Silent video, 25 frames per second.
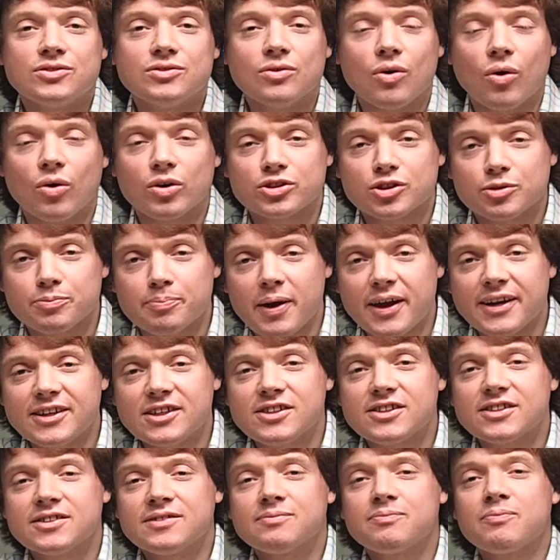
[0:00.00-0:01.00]
or to
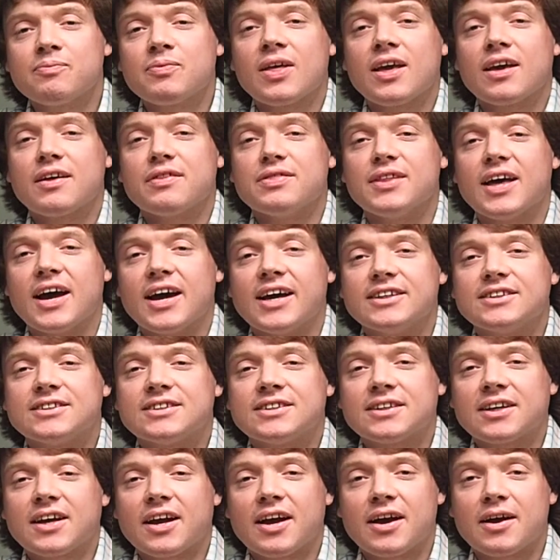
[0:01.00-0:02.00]
mention that
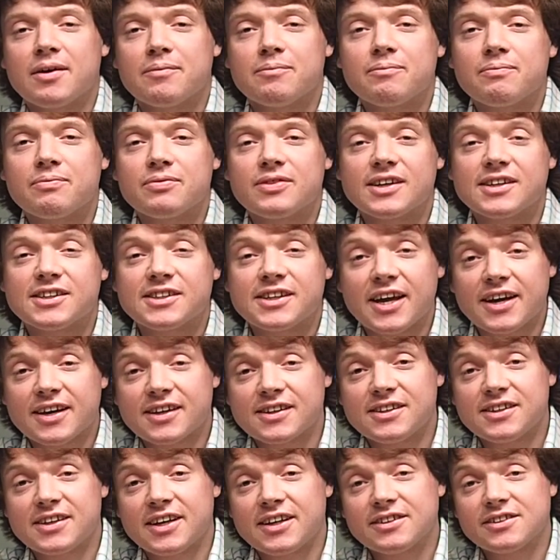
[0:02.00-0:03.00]
the second
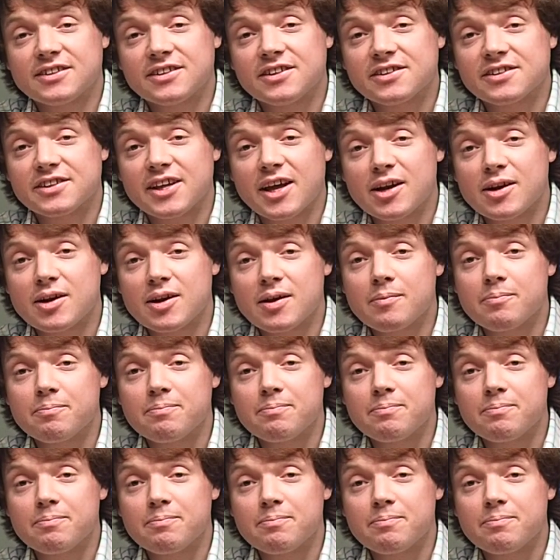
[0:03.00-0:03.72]
sentence then